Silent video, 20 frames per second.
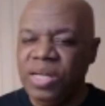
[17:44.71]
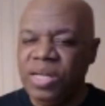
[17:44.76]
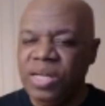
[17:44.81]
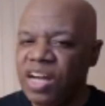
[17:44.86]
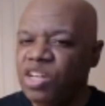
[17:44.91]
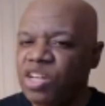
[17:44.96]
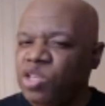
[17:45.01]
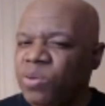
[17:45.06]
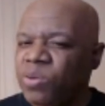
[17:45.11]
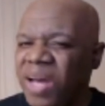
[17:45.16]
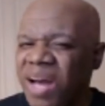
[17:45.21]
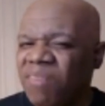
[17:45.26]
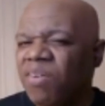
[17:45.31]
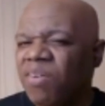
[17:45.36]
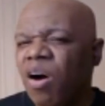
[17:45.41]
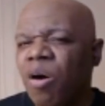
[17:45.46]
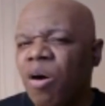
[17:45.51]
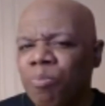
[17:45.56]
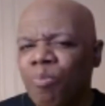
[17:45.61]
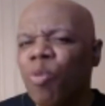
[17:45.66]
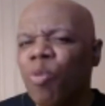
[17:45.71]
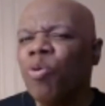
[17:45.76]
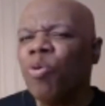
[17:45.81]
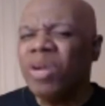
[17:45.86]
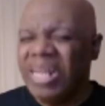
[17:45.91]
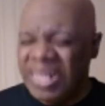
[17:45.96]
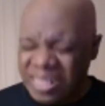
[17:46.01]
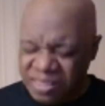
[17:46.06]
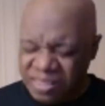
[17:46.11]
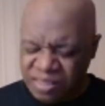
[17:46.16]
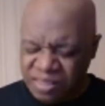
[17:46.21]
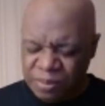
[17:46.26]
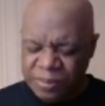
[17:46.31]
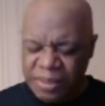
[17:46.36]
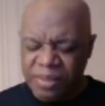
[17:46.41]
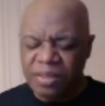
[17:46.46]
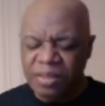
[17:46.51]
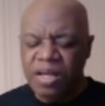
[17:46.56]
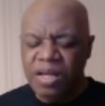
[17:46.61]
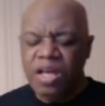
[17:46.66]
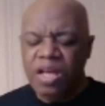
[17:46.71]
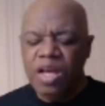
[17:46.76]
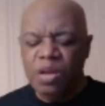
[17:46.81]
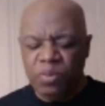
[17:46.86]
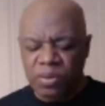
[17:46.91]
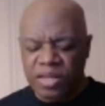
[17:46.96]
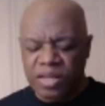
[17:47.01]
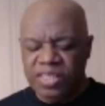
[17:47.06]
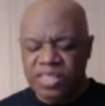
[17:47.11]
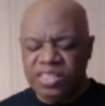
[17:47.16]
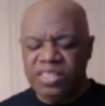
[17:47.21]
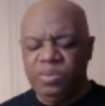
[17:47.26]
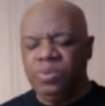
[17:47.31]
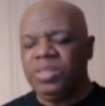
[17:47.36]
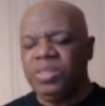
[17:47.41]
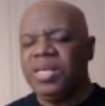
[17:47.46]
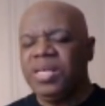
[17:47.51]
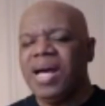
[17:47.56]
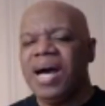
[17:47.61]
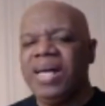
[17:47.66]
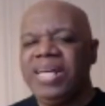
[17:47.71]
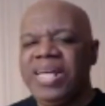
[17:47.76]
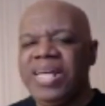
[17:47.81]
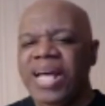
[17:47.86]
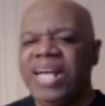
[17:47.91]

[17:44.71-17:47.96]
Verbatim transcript: and now you have a more intimate relationship with God.